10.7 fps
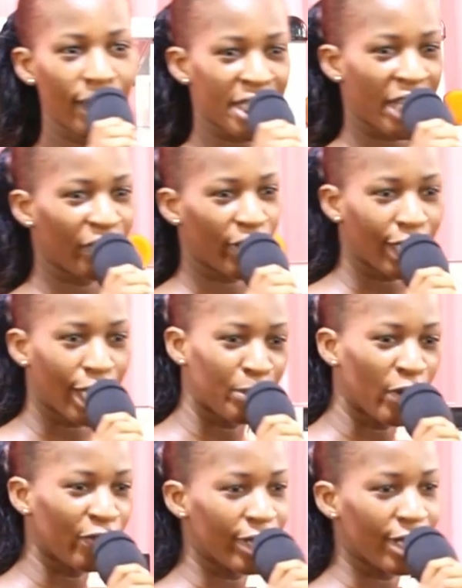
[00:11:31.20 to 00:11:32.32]
Let's give a clap of
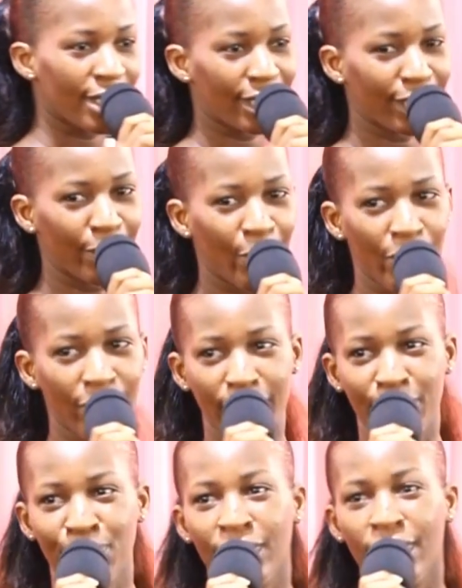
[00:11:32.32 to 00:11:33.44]
offering unto the Lord.
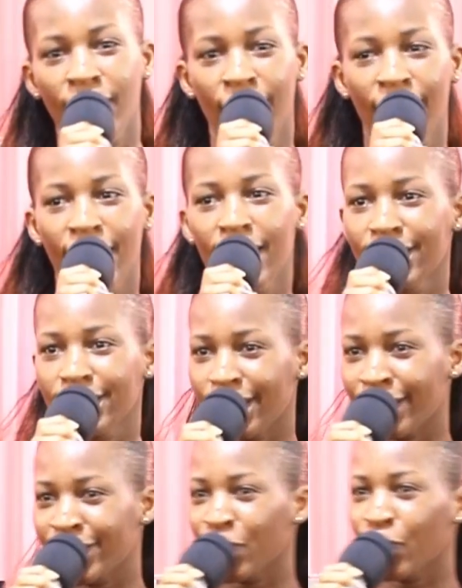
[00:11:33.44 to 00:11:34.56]

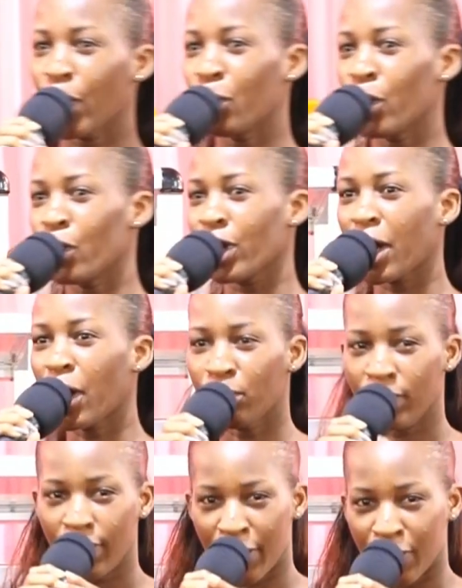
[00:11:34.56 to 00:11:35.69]
Daddy, you are welcome.
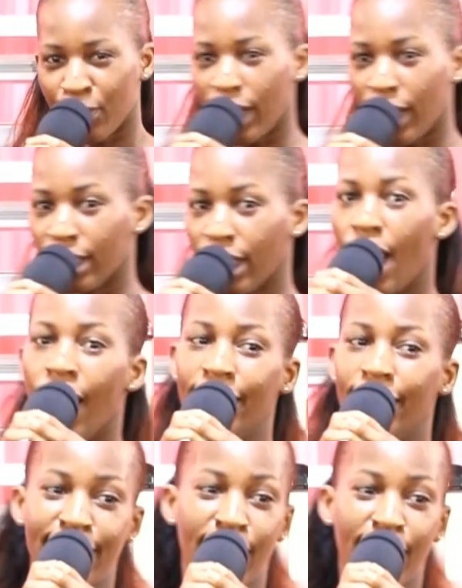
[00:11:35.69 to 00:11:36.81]
Amen. Amen. It's
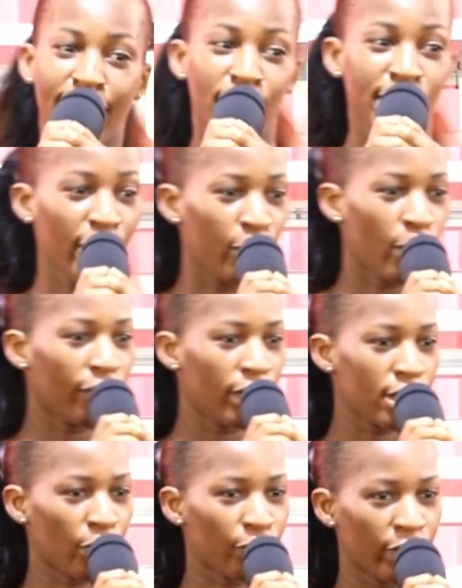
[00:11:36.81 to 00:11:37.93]
now time for our first
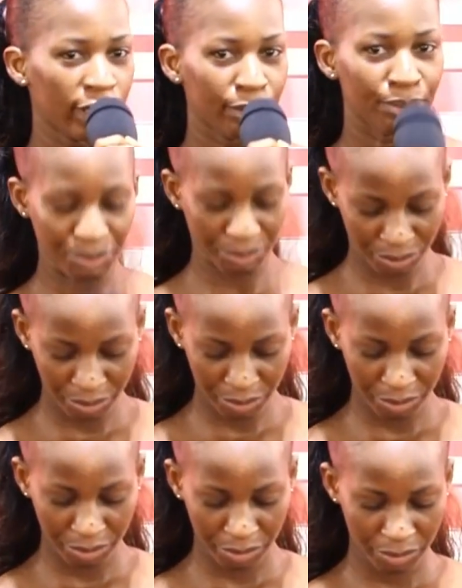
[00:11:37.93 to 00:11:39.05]
offering.
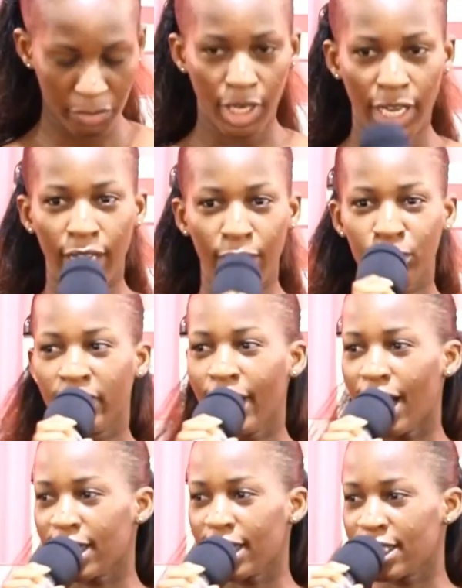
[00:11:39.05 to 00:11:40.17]
I humbly
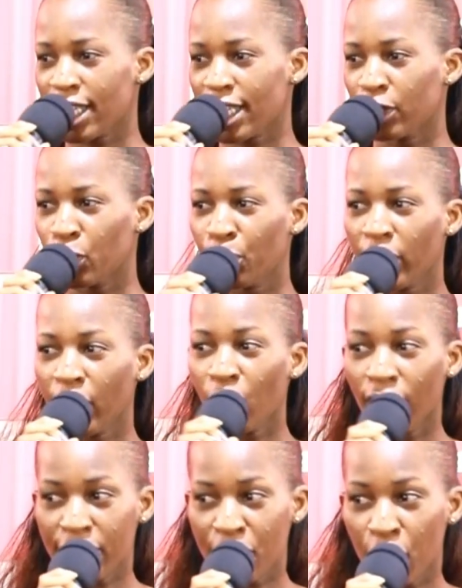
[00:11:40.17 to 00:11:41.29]
ask that we pick a
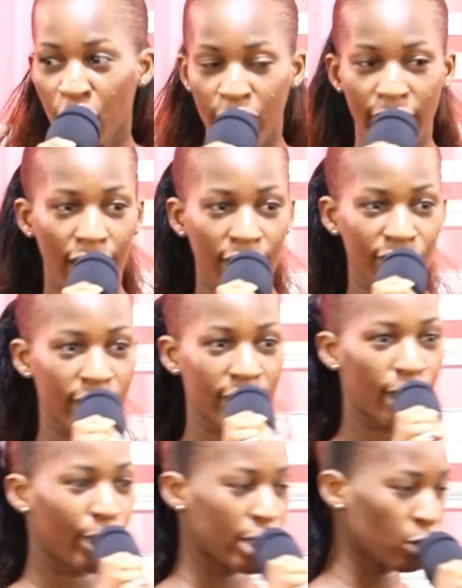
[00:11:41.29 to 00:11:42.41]
quality offering and lift it up
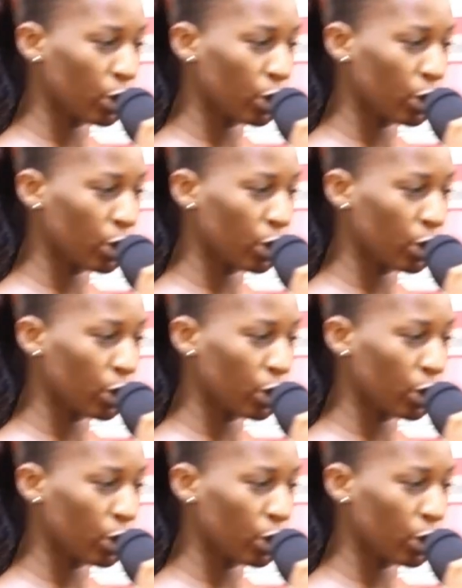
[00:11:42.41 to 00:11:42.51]
as